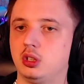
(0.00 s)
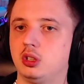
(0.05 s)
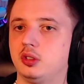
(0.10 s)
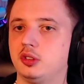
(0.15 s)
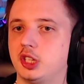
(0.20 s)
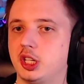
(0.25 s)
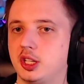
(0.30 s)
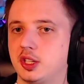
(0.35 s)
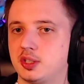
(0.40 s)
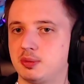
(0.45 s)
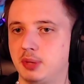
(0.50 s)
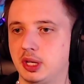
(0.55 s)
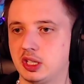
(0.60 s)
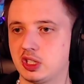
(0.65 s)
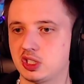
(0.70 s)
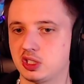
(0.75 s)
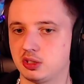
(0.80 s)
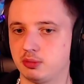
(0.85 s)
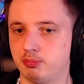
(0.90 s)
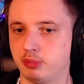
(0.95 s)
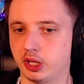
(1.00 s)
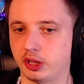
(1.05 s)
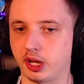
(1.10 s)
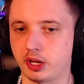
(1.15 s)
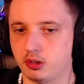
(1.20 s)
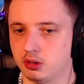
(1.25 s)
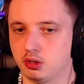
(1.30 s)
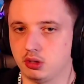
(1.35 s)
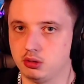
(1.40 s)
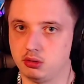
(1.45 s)
that it's mixed, but I
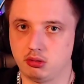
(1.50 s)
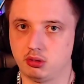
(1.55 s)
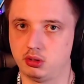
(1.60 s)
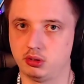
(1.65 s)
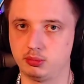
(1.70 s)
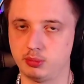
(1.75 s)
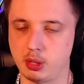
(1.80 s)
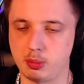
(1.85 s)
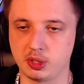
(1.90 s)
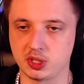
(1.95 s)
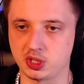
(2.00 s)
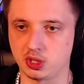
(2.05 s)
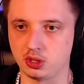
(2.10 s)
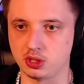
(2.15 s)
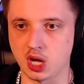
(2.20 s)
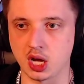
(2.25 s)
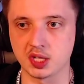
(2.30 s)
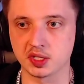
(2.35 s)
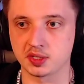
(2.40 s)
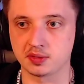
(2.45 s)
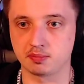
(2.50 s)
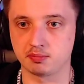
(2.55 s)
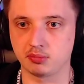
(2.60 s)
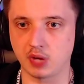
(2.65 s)
don't know. Maybe it's all guys.